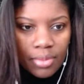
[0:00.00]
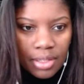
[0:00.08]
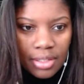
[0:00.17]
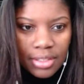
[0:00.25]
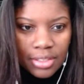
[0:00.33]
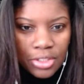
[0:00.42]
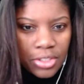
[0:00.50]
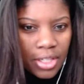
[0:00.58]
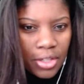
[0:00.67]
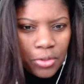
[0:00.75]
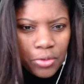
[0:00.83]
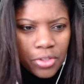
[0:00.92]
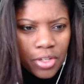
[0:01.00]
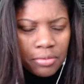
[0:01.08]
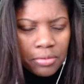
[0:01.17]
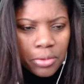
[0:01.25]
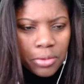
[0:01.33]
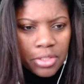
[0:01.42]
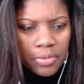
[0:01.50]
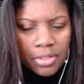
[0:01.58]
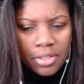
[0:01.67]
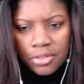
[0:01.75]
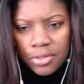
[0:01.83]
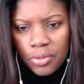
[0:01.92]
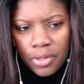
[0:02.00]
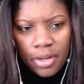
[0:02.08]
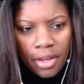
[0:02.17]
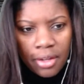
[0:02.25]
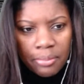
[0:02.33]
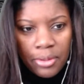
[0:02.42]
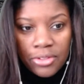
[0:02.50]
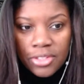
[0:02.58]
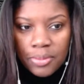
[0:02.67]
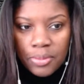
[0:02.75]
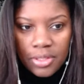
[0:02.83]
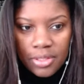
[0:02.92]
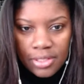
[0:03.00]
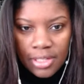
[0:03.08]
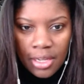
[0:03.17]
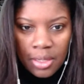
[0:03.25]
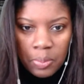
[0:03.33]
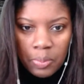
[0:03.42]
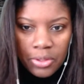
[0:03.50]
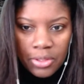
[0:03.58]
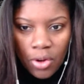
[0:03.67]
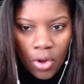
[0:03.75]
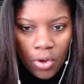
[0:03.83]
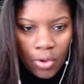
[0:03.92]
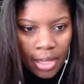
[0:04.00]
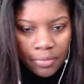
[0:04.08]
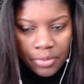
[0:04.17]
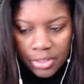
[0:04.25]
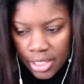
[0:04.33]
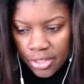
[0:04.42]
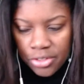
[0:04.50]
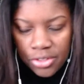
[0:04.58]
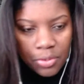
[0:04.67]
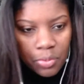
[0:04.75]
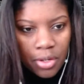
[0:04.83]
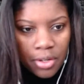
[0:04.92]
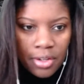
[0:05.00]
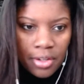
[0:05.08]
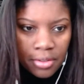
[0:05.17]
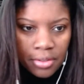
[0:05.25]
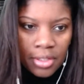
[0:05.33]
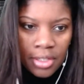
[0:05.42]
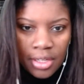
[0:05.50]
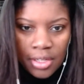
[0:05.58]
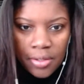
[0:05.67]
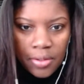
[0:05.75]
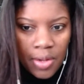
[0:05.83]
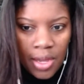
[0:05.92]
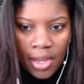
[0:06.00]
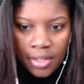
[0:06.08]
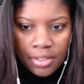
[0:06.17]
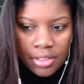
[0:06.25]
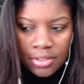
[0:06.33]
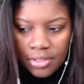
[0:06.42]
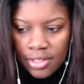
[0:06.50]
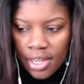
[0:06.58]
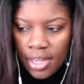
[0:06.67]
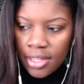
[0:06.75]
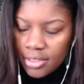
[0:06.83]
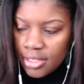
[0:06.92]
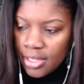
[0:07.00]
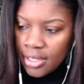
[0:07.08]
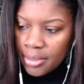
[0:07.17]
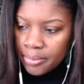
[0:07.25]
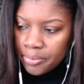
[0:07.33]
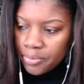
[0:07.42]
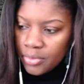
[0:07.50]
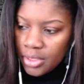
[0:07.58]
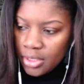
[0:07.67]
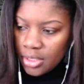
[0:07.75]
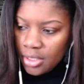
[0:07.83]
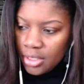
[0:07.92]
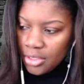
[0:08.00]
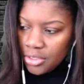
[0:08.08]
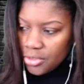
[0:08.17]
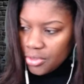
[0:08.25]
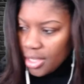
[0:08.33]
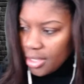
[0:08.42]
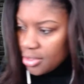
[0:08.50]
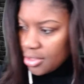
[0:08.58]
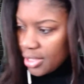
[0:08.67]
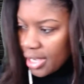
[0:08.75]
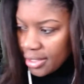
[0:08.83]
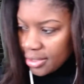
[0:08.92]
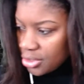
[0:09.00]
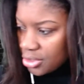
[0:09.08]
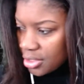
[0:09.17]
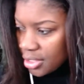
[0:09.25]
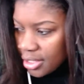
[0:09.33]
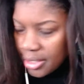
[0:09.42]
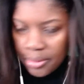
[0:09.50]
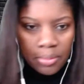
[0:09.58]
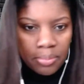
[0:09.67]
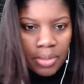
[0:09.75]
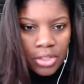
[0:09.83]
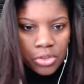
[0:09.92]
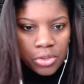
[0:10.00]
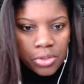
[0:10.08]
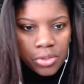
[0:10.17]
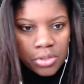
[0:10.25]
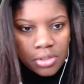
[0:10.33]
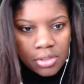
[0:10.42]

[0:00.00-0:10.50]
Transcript: It's just a huge confluence of things going on, but some of the same, but they're all advantageous of one another. They're not, it's not, these are not detached measures,